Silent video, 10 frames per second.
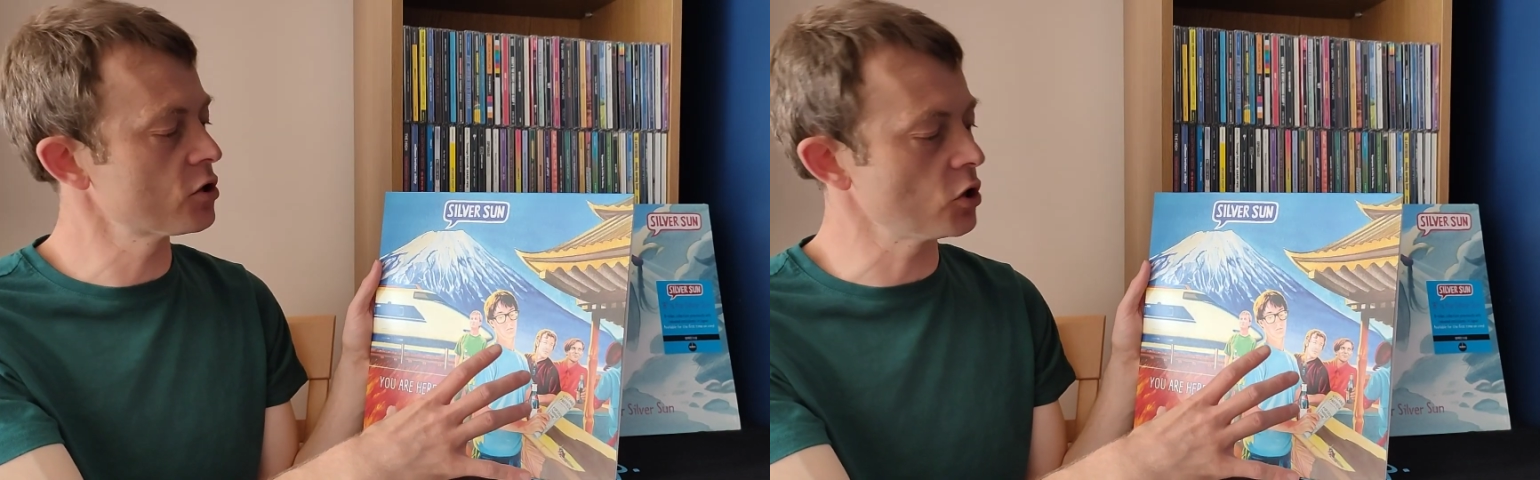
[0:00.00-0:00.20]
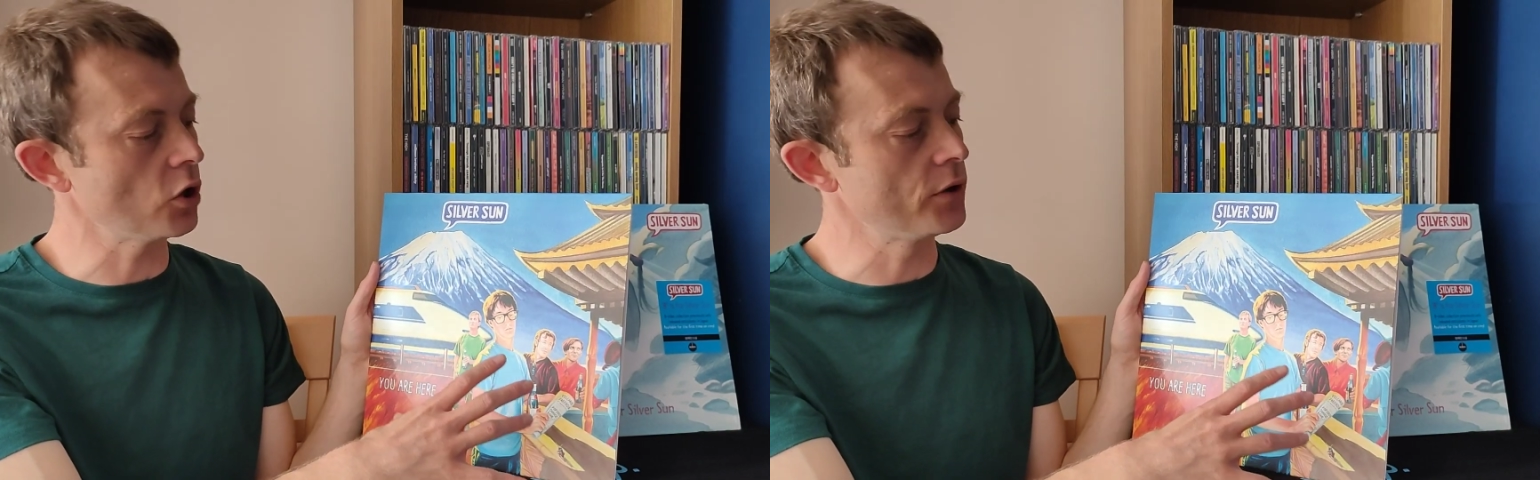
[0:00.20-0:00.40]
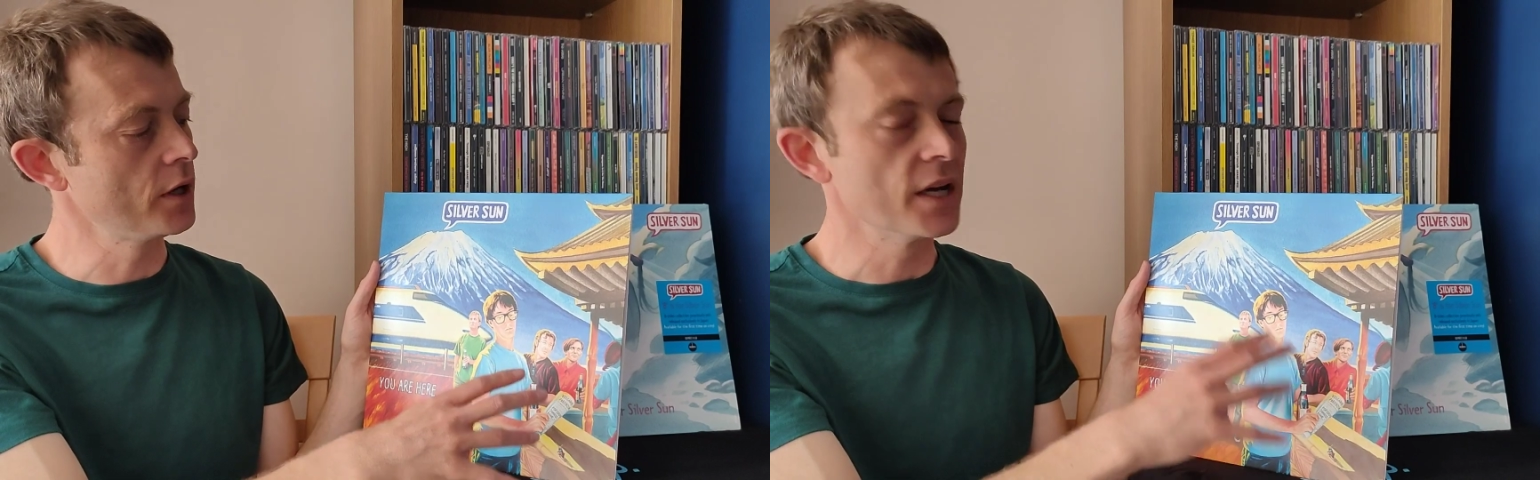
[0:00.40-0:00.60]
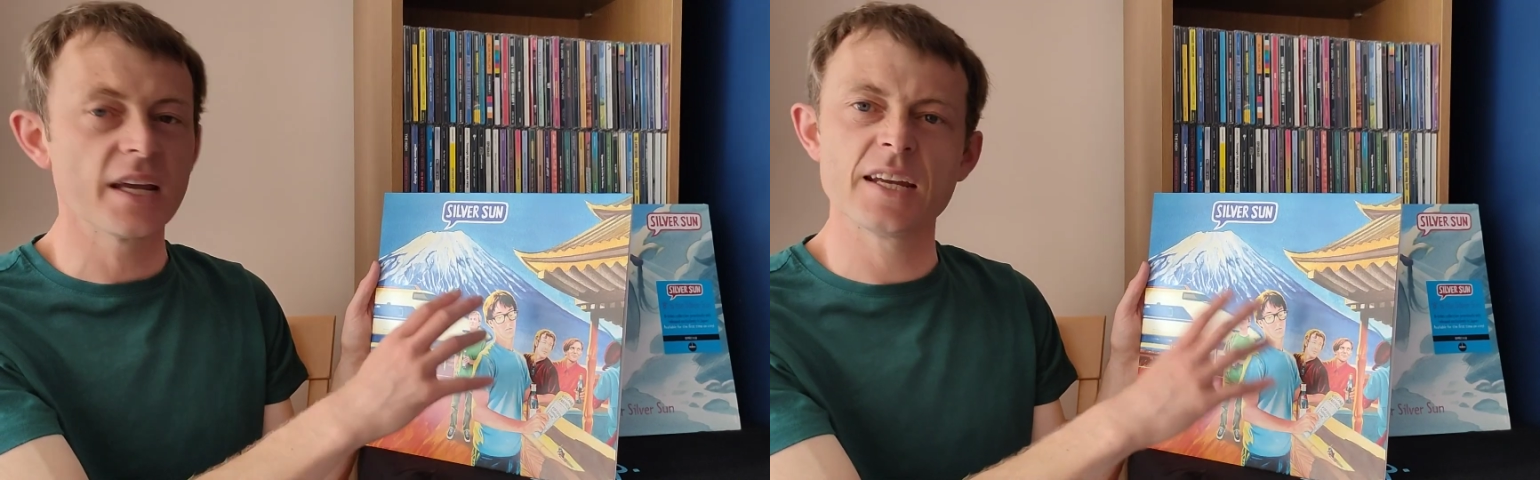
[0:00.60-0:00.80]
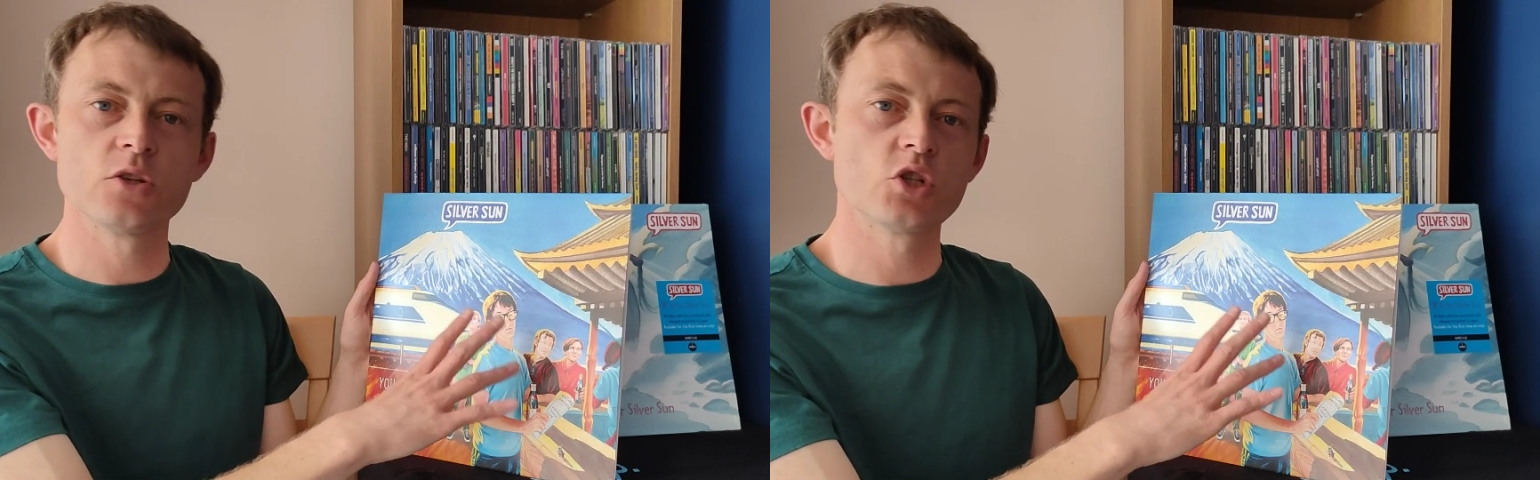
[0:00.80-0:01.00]
Sun
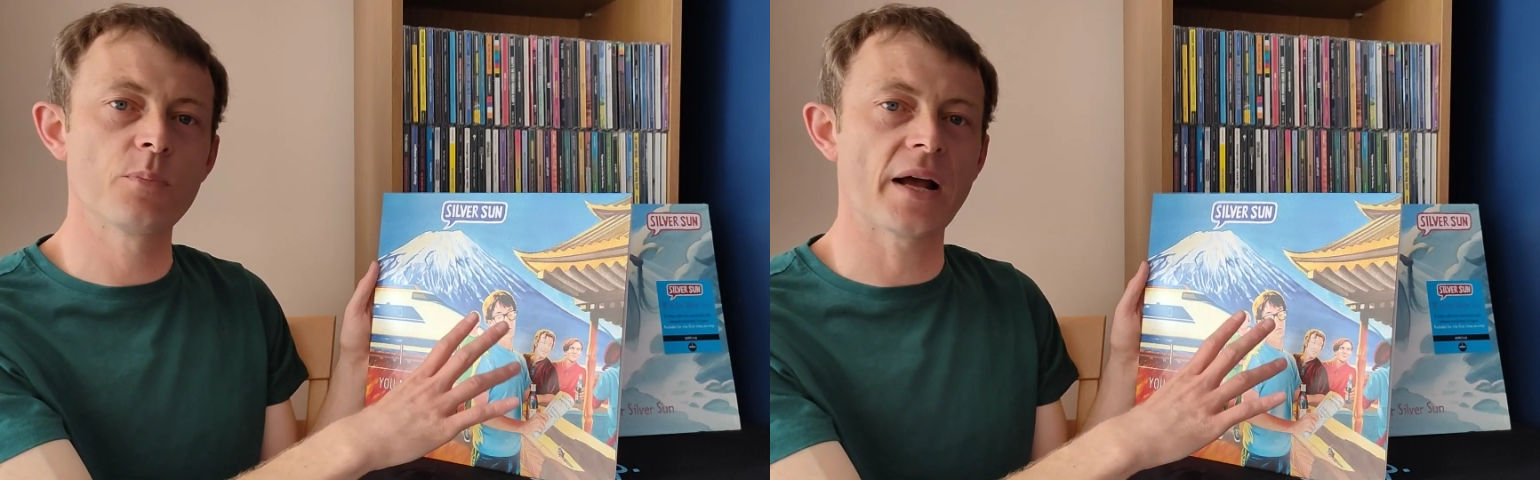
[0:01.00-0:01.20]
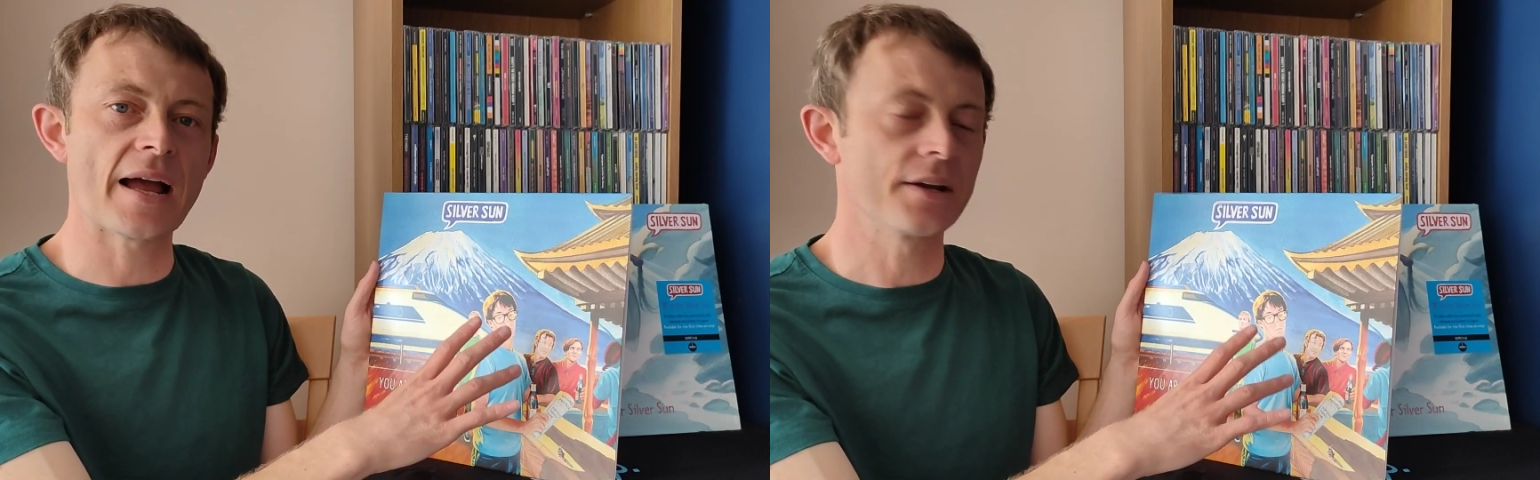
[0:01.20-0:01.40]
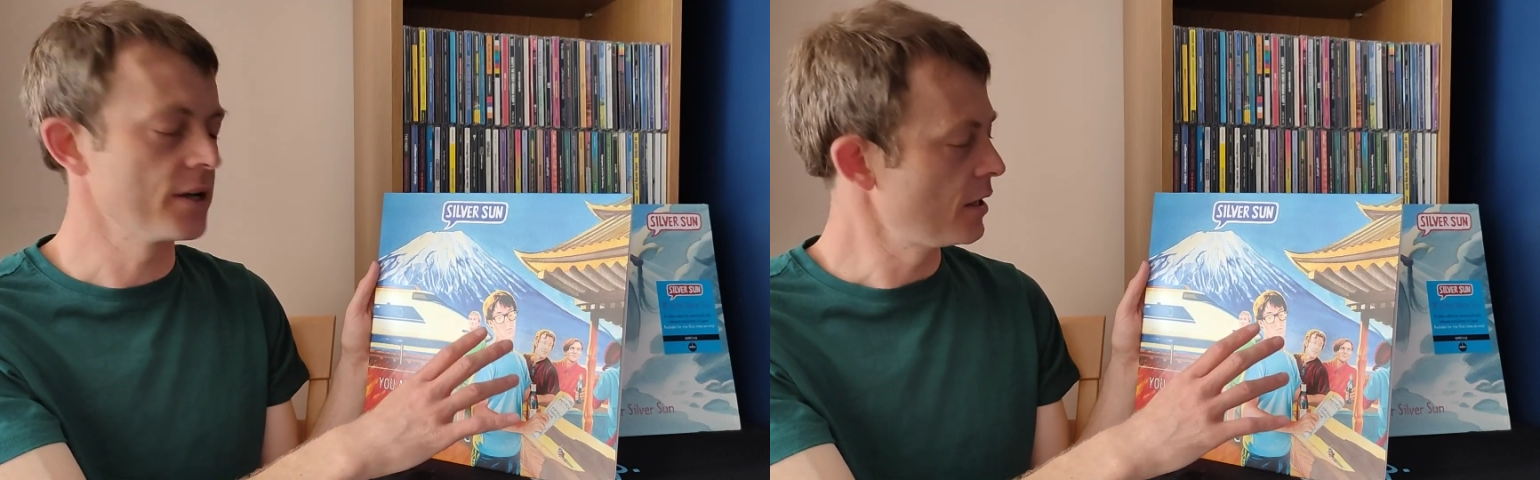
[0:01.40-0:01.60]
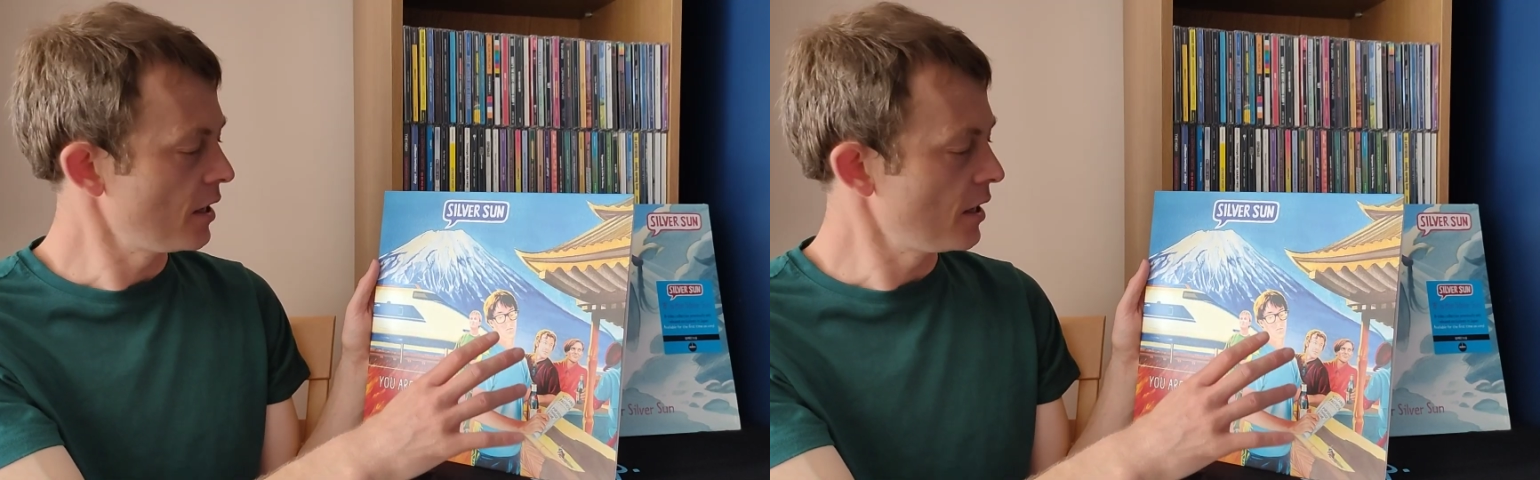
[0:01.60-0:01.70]
in Japan.